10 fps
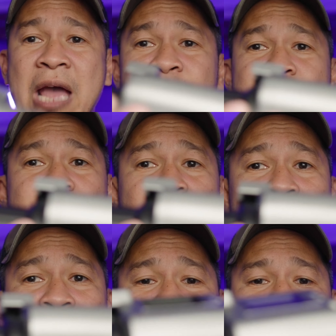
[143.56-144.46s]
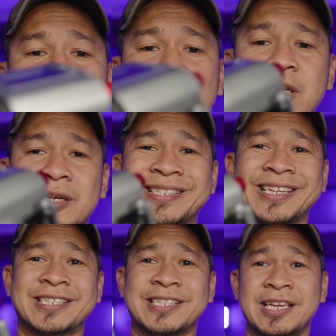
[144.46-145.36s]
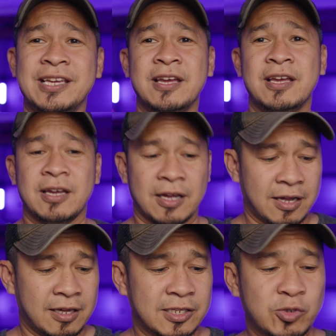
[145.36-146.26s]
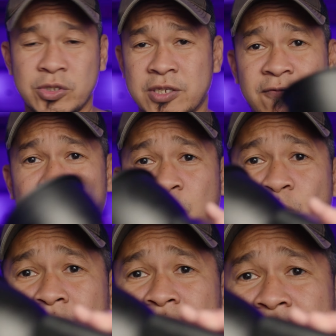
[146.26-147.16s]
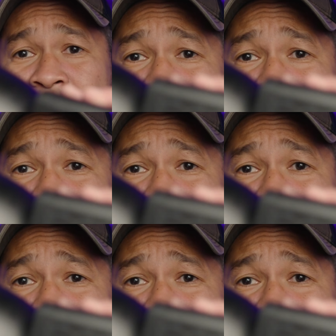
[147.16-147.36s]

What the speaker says: aperture, which is 60, this was a 40-watt light.